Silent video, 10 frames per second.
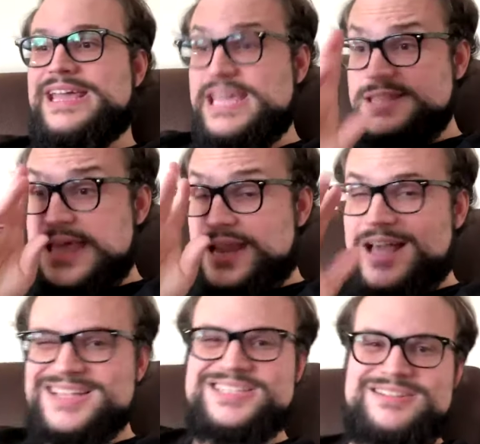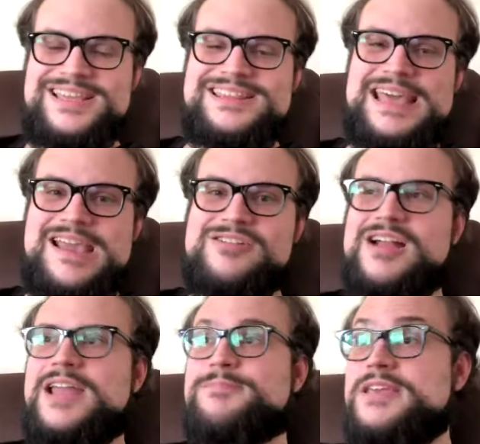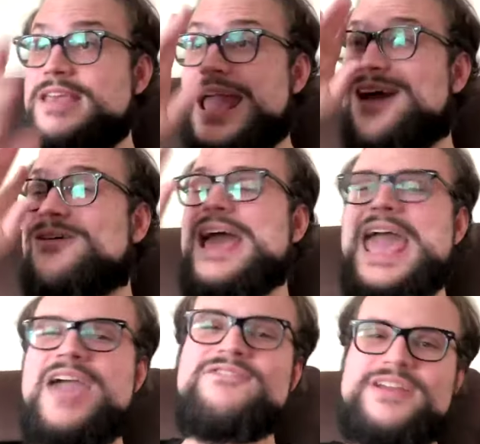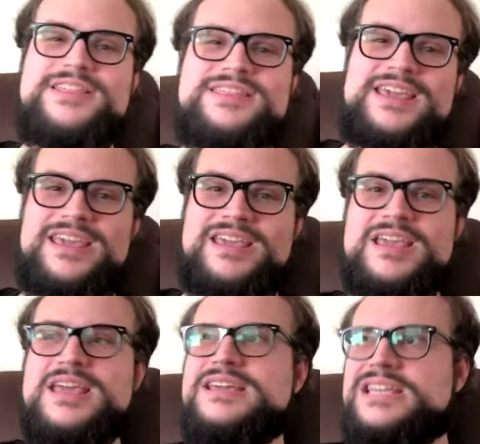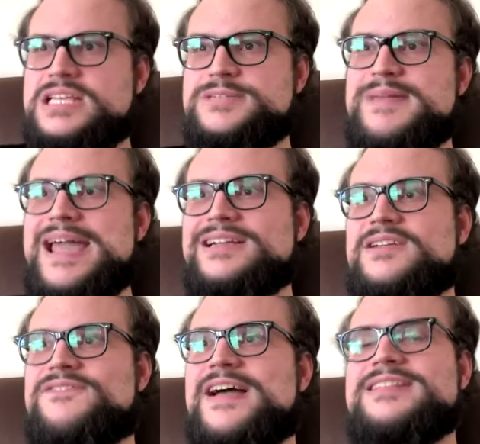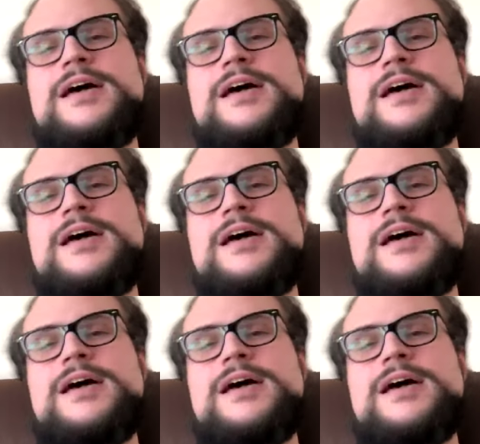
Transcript: in that hustle, in that grind, but now everything is magnified.